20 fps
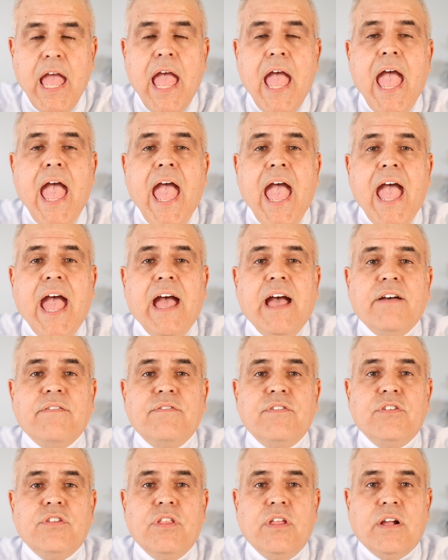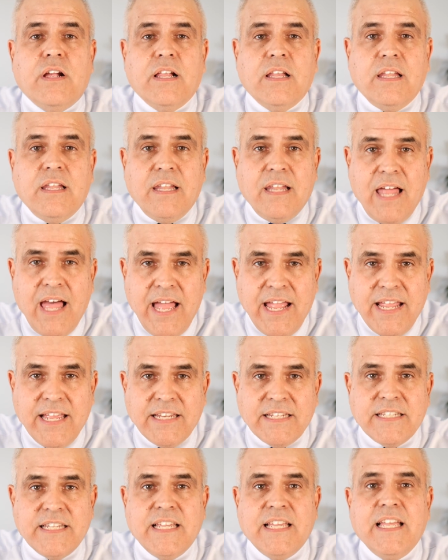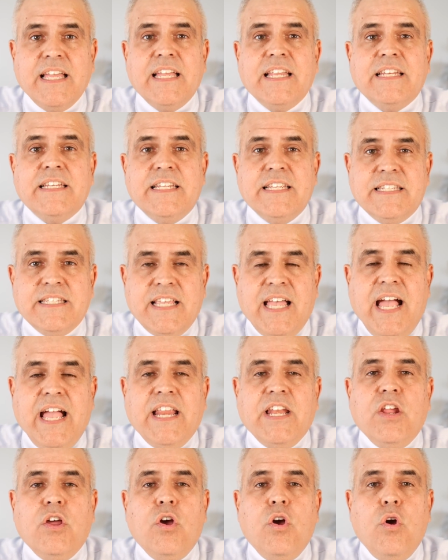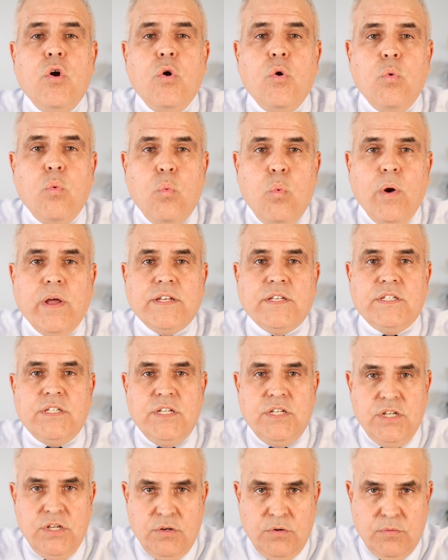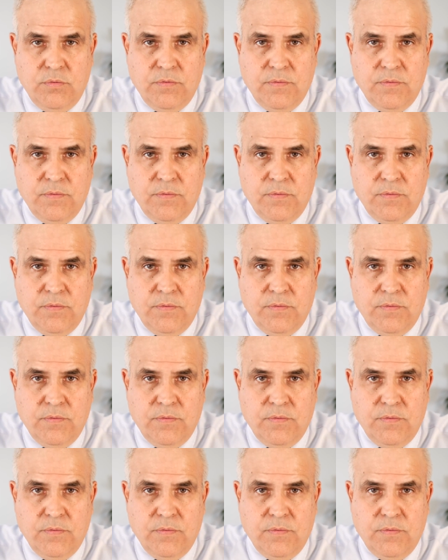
have the client decide what to do.